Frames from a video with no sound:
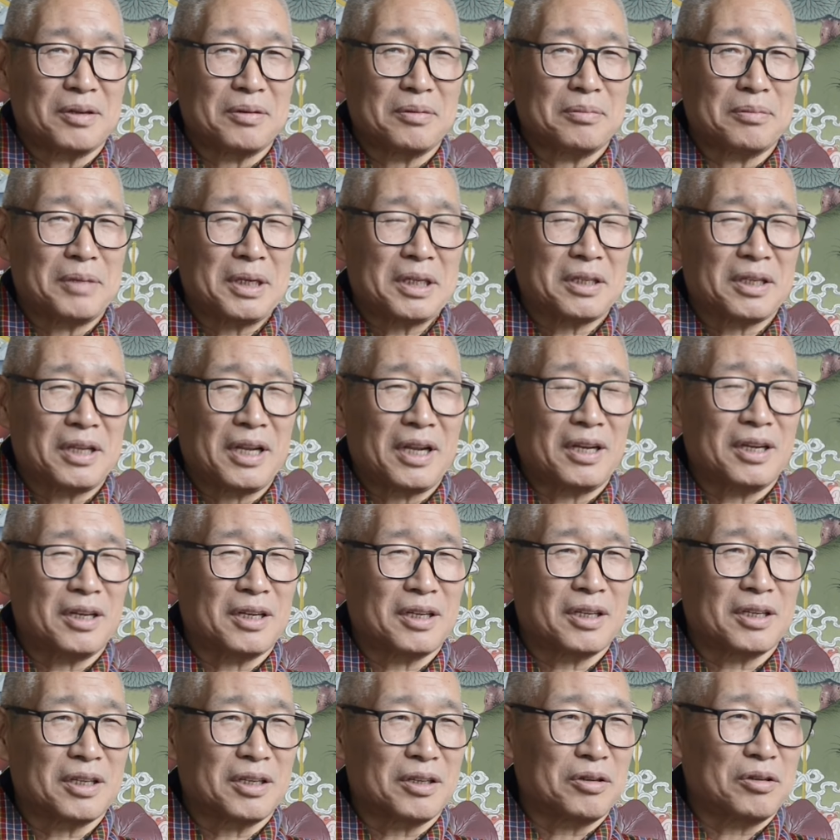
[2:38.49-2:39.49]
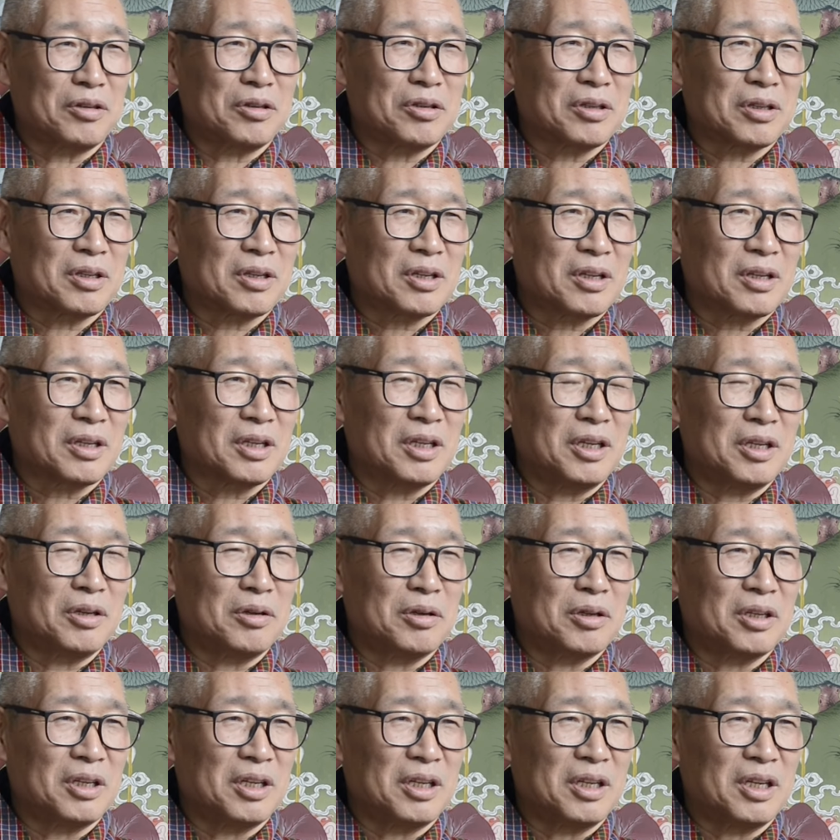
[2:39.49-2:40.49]
But then
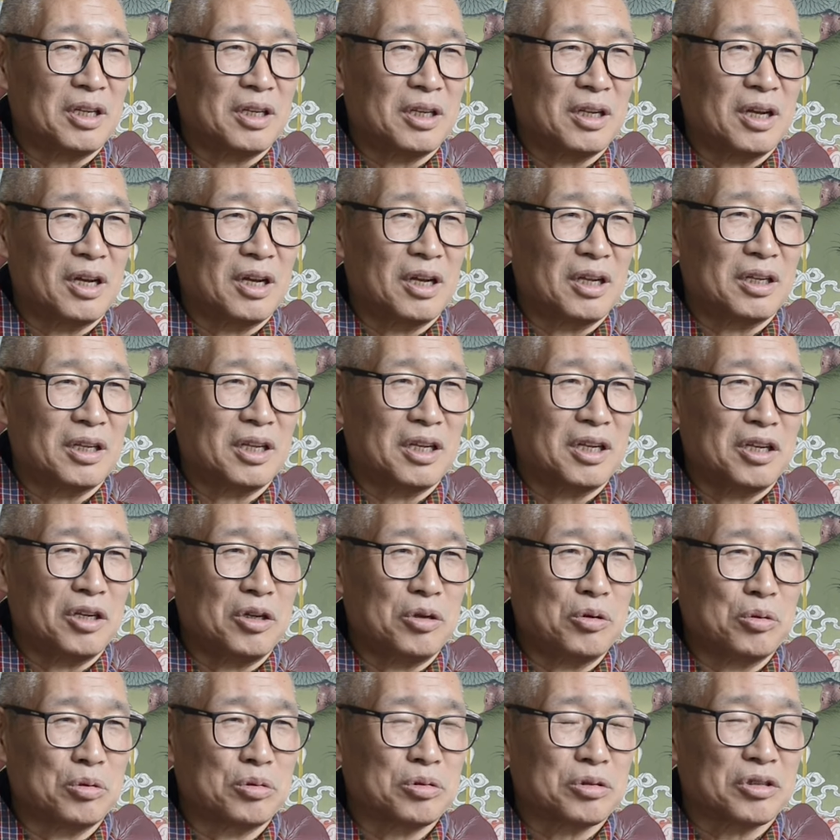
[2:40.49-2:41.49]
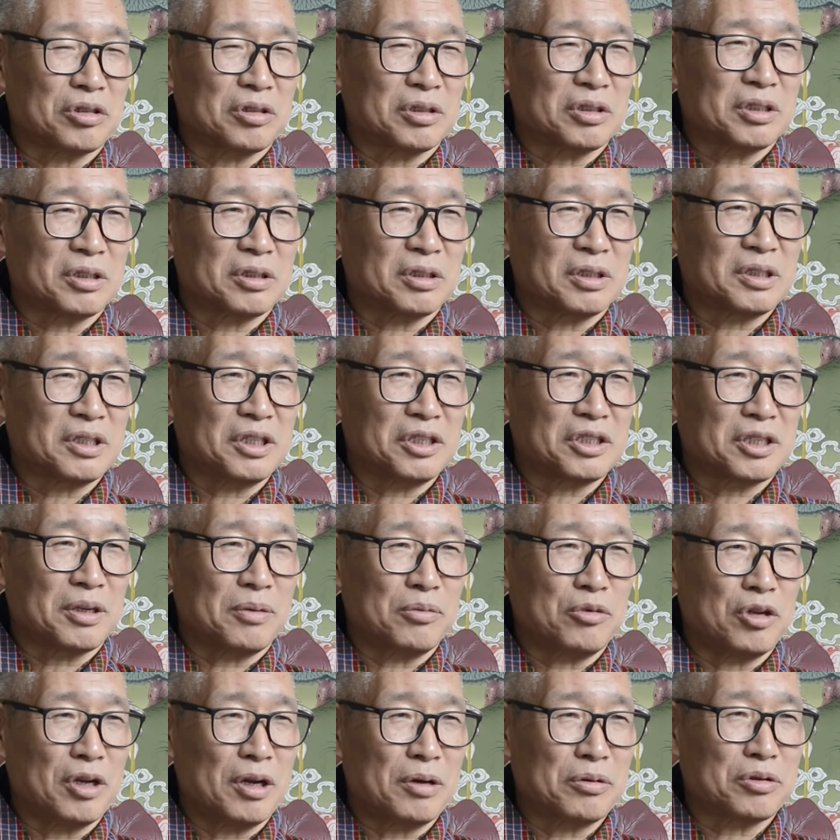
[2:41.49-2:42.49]
in, in uh, the new
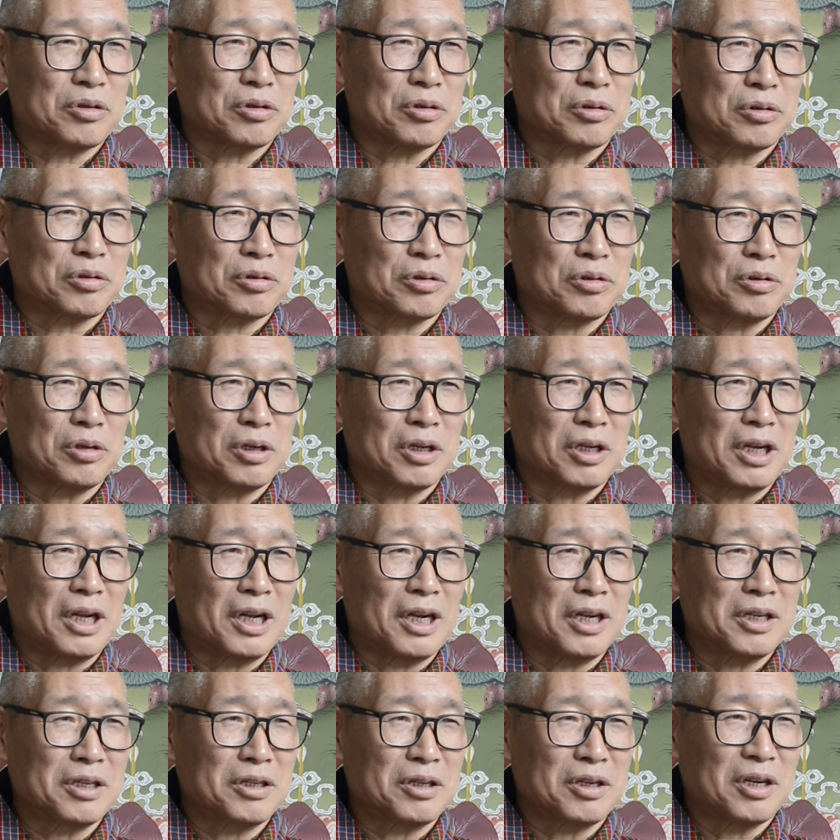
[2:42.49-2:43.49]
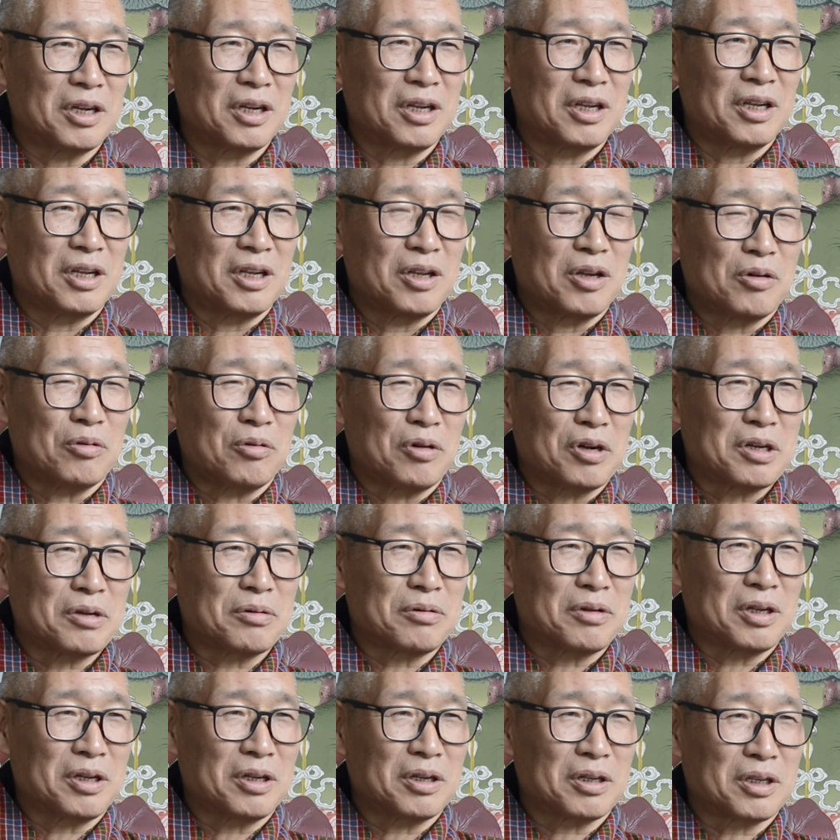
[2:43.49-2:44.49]
system, you have to, to learn
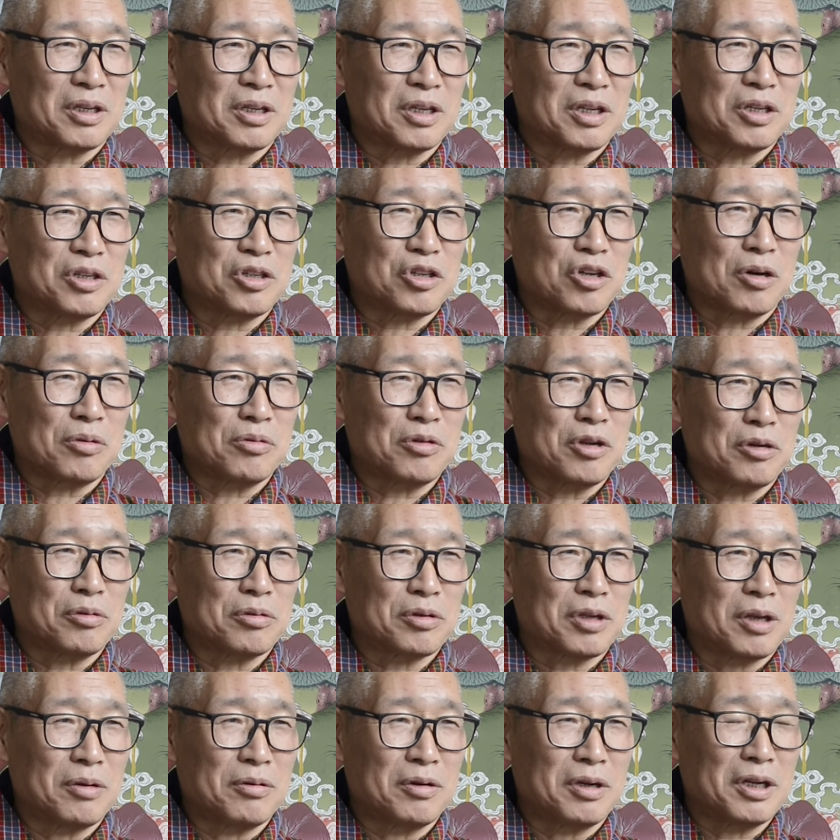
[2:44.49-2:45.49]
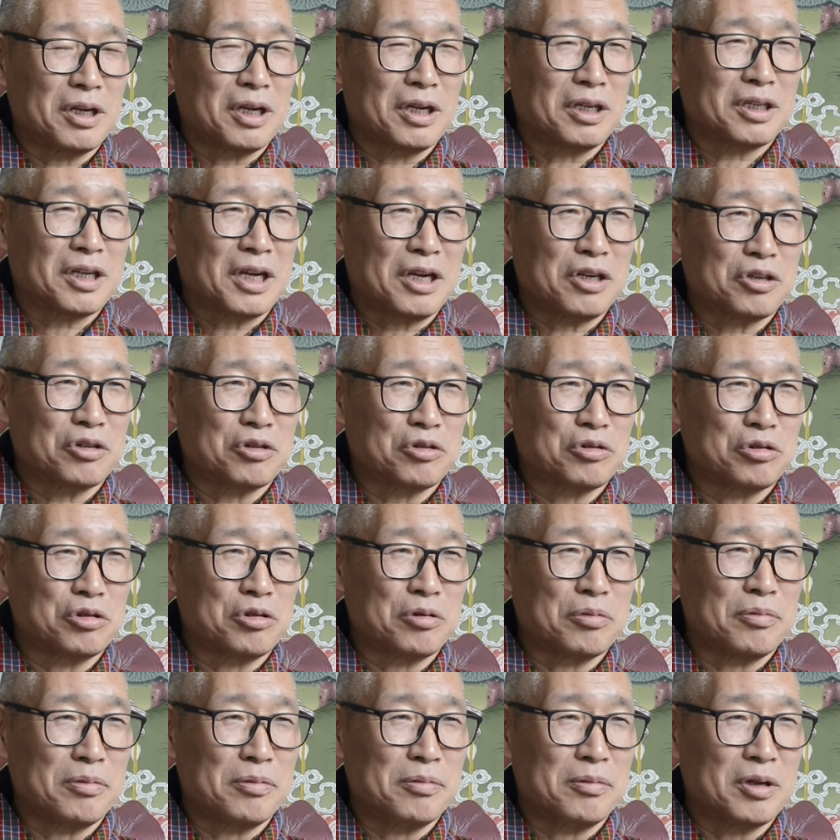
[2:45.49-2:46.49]
whatever the job you're given and try to do
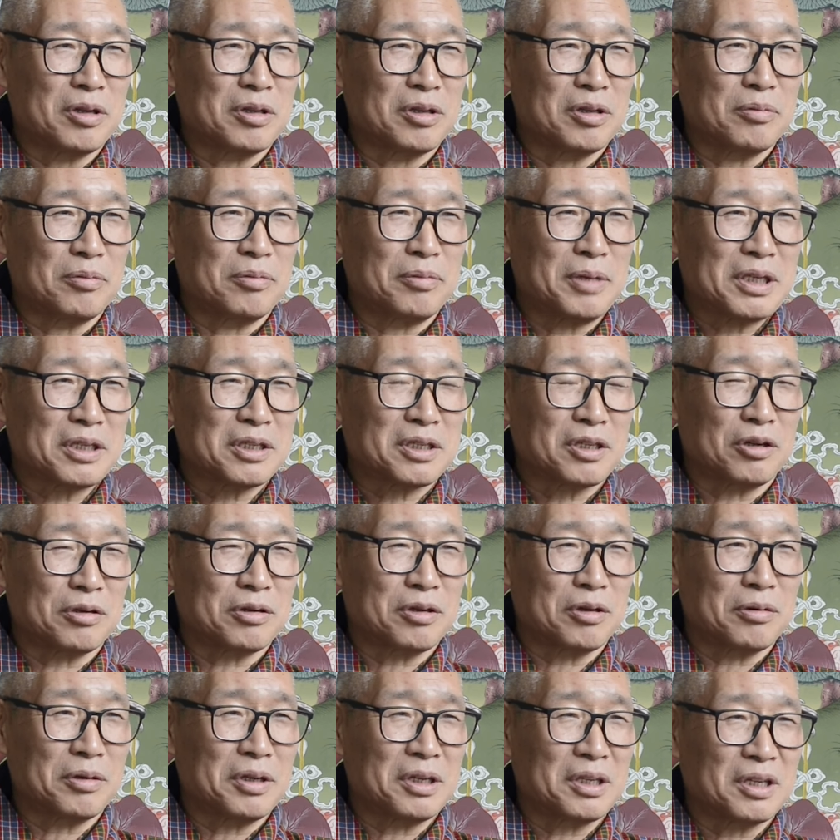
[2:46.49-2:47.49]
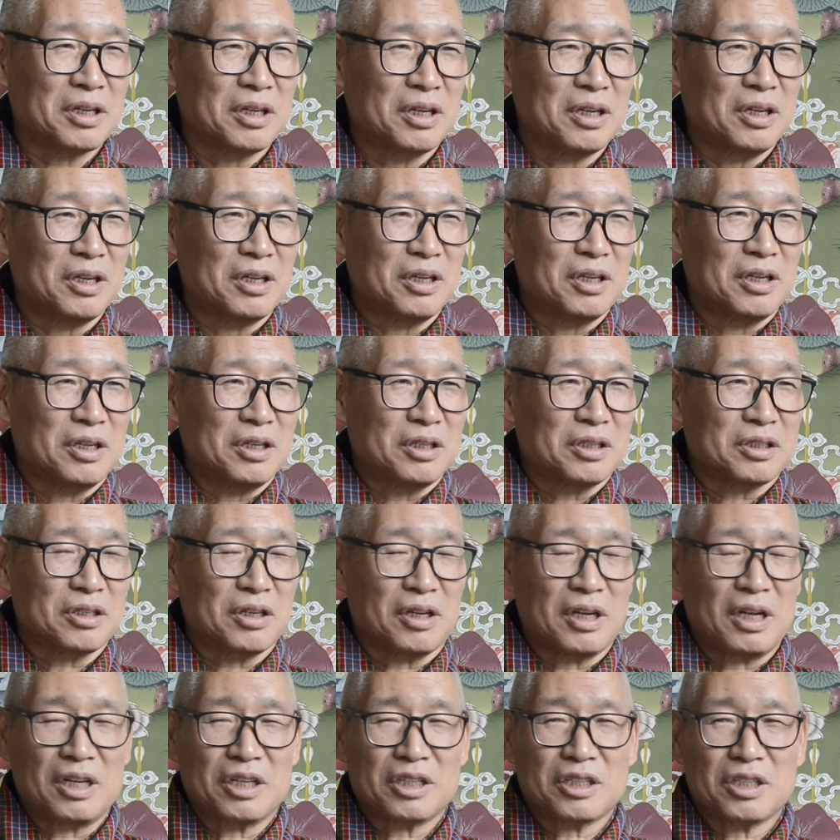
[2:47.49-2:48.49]
the, the best out of it. So
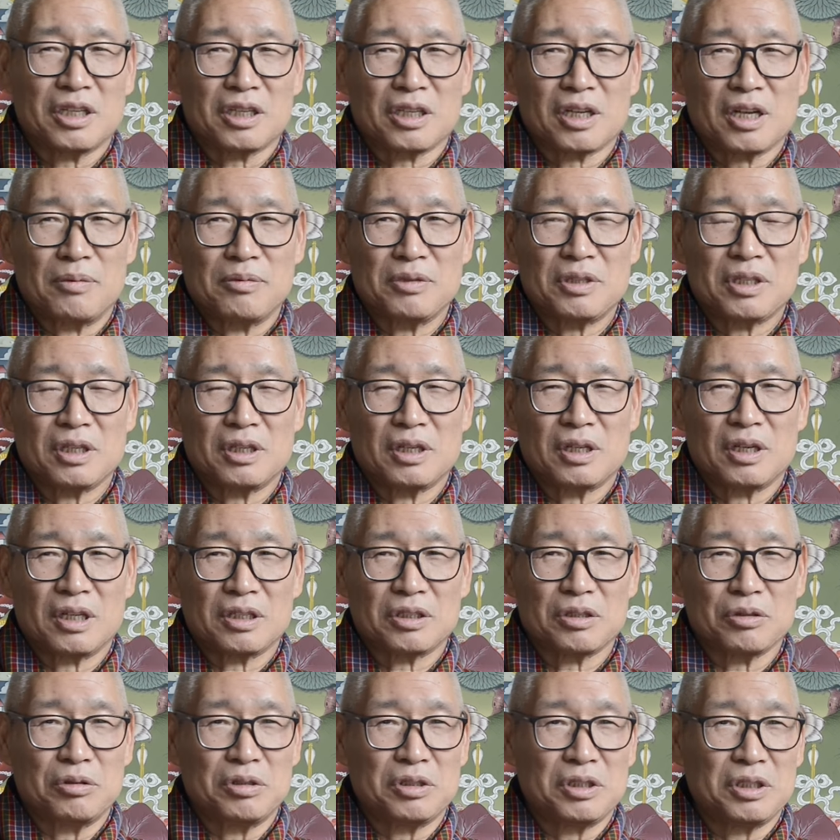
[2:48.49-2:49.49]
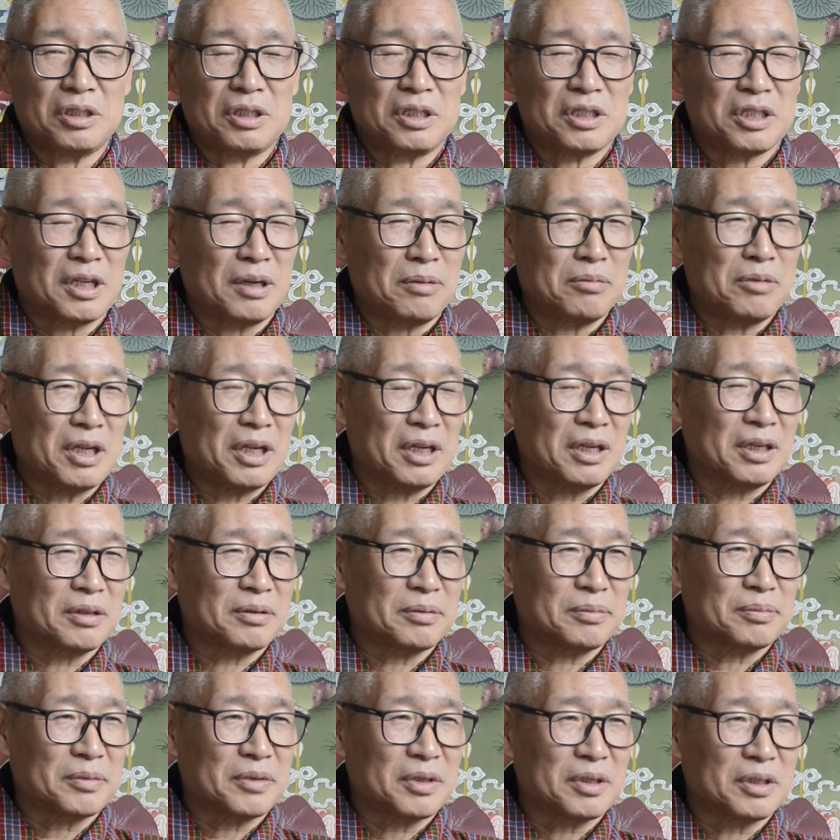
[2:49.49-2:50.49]
election commission also we did the same thing.
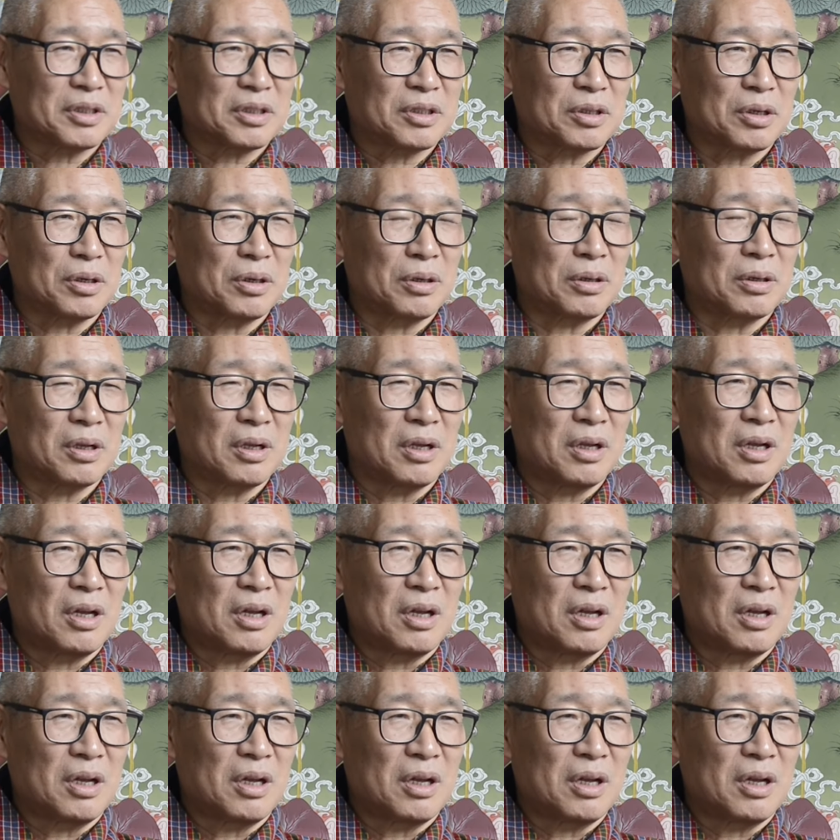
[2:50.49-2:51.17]
So